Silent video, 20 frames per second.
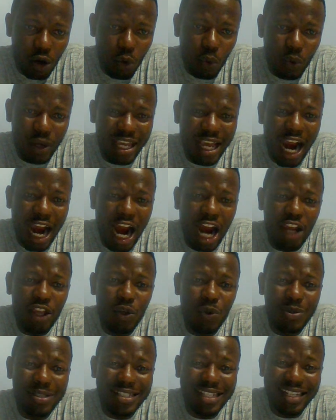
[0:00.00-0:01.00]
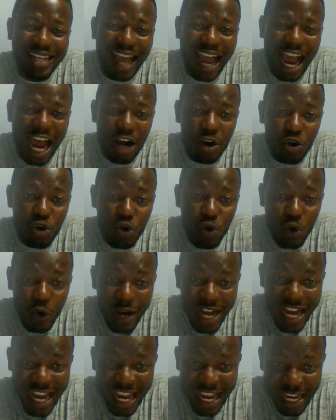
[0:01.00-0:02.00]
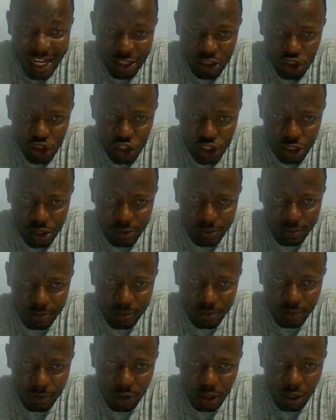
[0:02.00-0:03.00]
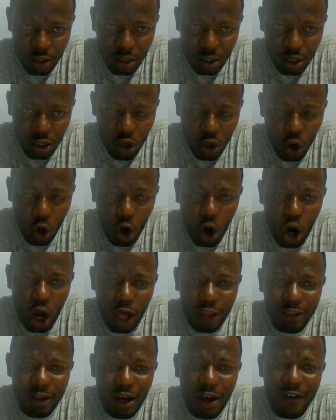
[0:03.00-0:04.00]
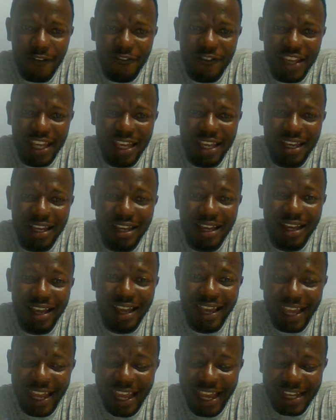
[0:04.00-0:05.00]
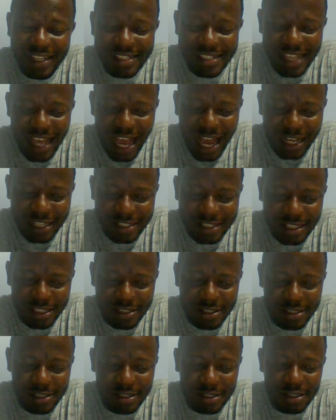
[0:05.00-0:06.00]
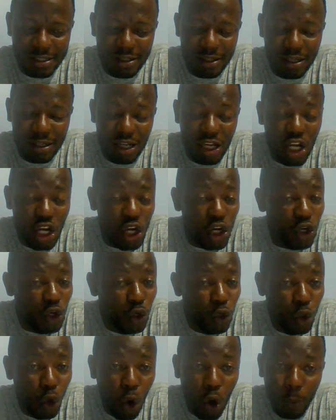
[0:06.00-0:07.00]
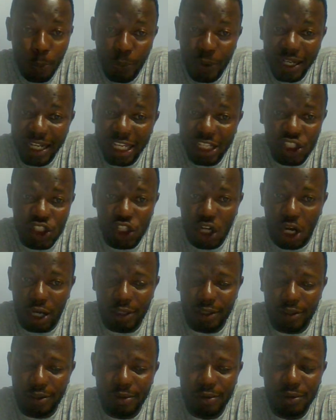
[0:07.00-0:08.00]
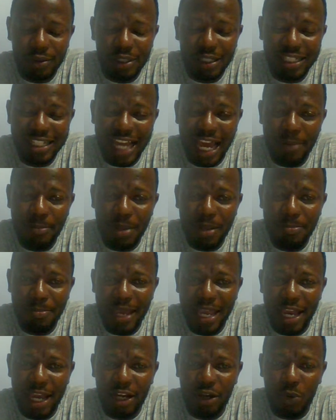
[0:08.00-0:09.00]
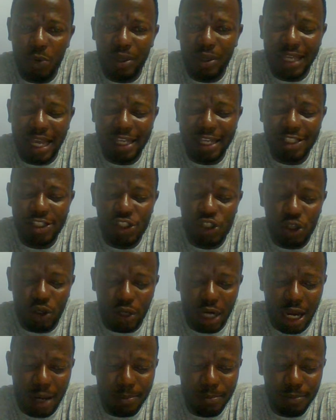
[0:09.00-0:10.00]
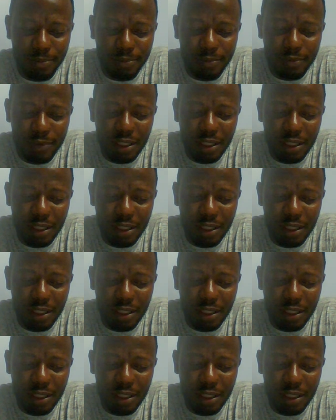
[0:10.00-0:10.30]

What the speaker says: we are using a range on the x-axis. No prediction can be made with a histogram.